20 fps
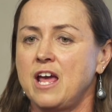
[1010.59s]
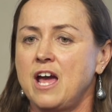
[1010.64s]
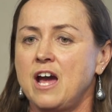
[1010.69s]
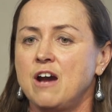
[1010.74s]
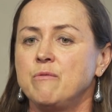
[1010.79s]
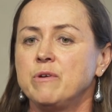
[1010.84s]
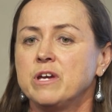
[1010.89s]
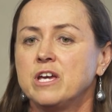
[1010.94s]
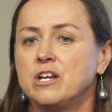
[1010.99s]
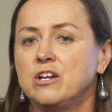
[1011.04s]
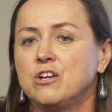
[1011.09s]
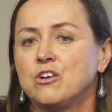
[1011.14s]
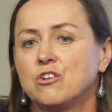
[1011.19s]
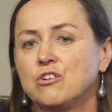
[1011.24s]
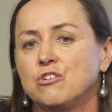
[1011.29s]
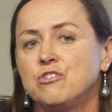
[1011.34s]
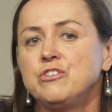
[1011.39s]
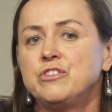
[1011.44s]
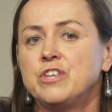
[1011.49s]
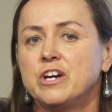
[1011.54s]
how we can
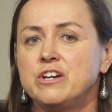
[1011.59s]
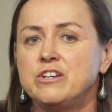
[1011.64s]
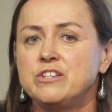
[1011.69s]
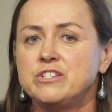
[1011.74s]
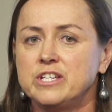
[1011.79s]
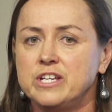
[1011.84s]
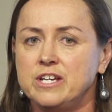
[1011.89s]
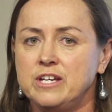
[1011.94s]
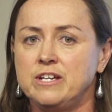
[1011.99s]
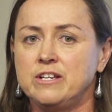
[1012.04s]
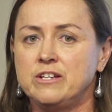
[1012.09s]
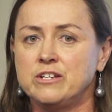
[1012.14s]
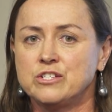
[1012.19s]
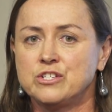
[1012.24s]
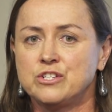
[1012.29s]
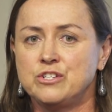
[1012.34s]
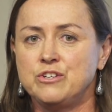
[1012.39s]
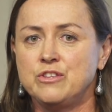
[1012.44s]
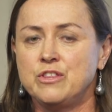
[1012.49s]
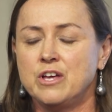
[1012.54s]
include those
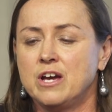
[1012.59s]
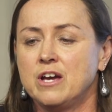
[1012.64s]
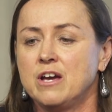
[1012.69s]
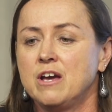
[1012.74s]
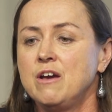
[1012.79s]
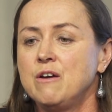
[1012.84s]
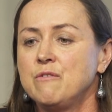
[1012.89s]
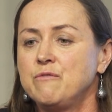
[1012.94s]
into the